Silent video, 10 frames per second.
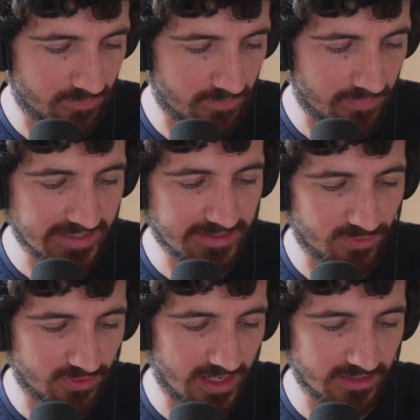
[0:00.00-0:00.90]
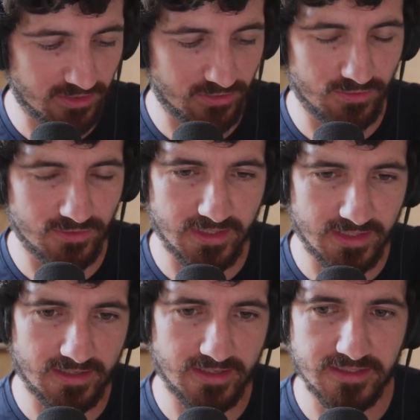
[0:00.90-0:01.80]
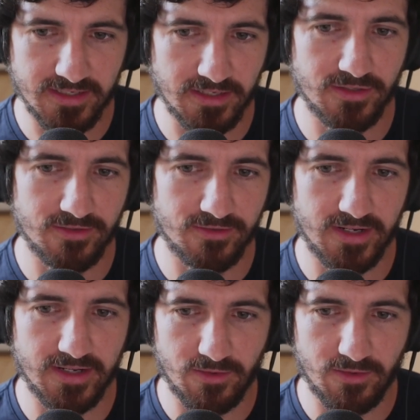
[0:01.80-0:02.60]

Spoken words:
mass production to standardization, right?